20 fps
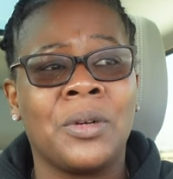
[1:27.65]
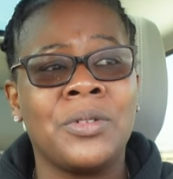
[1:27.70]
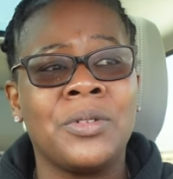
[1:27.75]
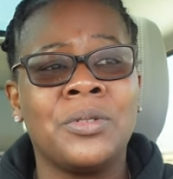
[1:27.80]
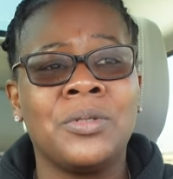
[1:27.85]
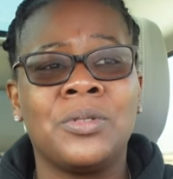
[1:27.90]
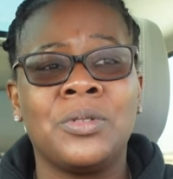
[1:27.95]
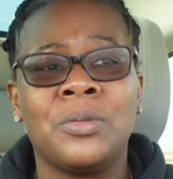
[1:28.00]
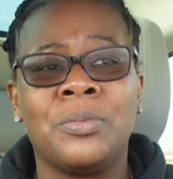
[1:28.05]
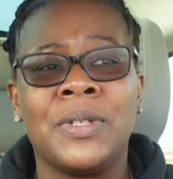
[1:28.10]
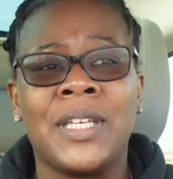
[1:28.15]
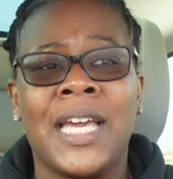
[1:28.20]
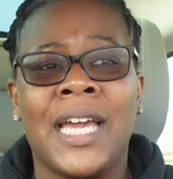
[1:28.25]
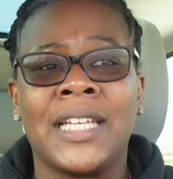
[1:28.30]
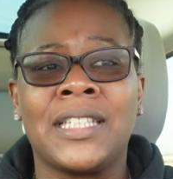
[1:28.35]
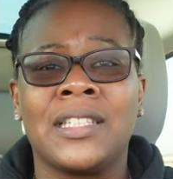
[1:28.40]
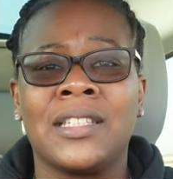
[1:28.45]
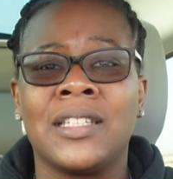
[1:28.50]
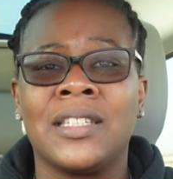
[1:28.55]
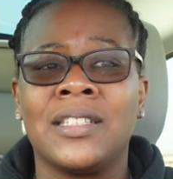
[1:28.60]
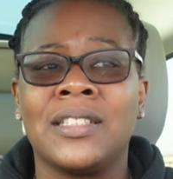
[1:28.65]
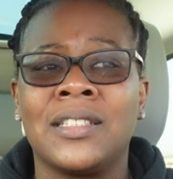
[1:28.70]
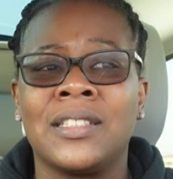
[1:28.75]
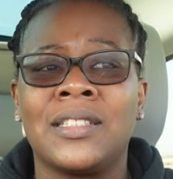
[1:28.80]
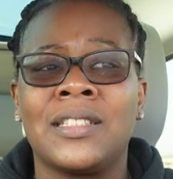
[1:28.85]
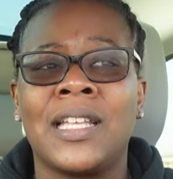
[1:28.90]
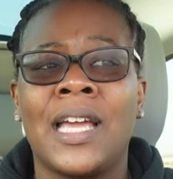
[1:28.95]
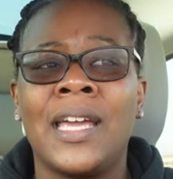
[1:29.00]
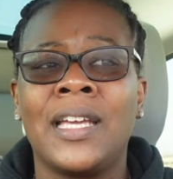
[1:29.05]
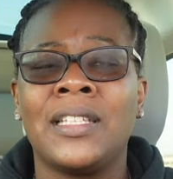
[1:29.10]
YouTube be acting a little
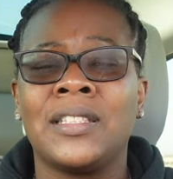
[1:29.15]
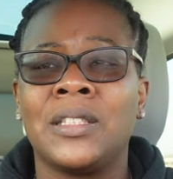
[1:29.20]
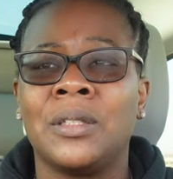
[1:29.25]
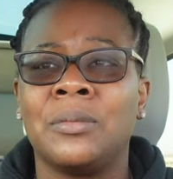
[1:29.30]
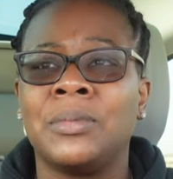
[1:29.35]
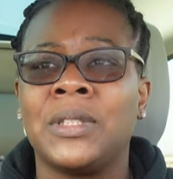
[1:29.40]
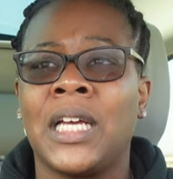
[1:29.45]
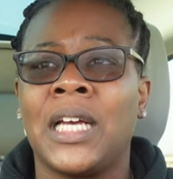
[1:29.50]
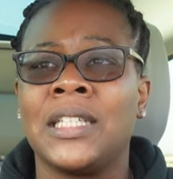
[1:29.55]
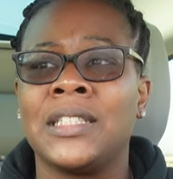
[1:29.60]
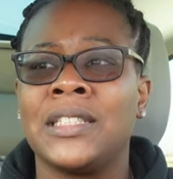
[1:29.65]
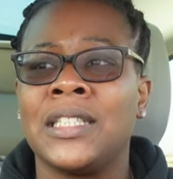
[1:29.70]
stank sometimes.